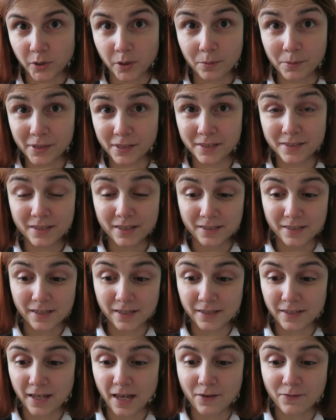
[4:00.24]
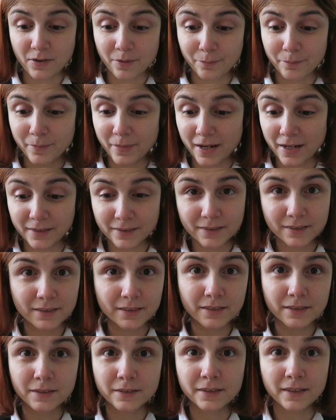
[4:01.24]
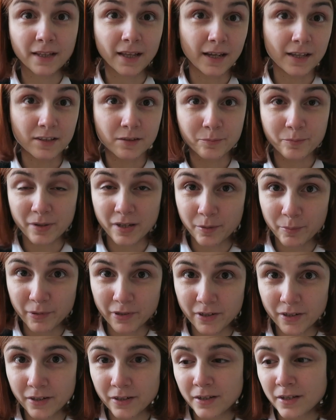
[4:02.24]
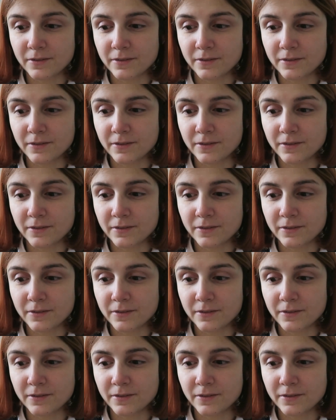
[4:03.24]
probably that I have a matte nice paper.